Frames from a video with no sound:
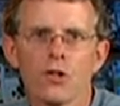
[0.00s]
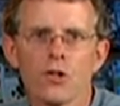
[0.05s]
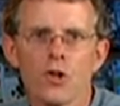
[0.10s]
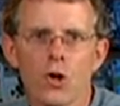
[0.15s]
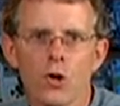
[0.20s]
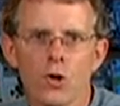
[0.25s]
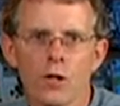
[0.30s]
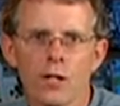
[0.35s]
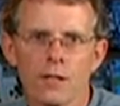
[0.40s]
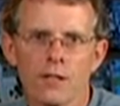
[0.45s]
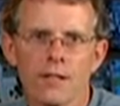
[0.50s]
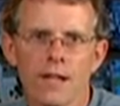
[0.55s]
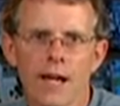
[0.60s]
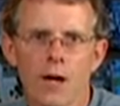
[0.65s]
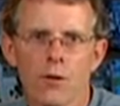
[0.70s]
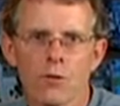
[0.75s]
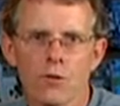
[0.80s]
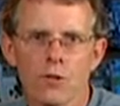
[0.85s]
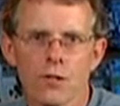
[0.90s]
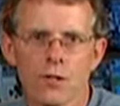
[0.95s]
during the
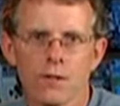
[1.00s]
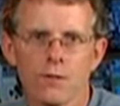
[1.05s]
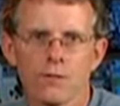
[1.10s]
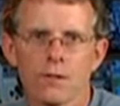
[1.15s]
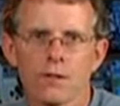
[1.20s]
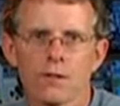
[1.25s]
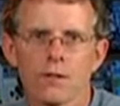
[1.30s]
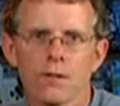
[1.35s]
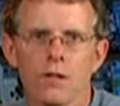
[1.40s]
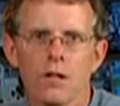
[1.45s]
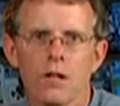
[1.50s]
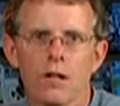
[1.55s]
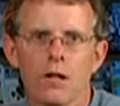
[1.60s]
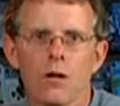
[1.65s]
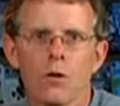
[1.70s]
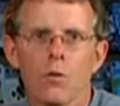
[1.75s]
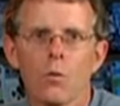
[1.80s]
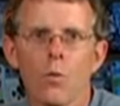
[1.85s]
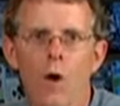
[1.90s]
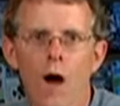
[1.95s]
downshift
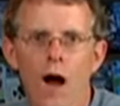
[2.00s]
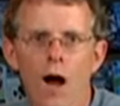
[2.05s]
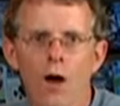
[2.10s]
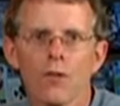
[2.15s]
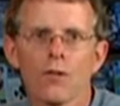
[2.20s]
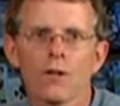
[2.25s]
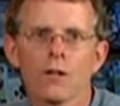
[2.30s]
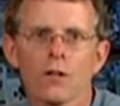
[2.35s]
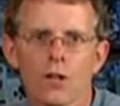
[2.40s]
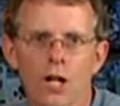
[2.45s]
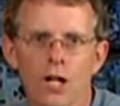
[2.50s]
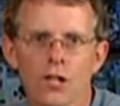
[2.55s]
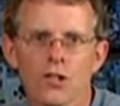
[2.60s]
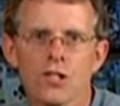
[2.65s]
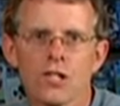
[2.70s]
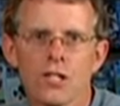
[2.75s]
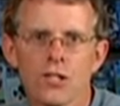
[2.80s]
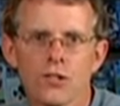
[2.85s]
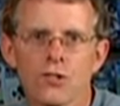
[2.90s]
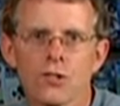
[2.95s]
while the
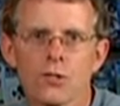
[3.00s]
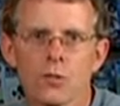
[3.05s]
clutch is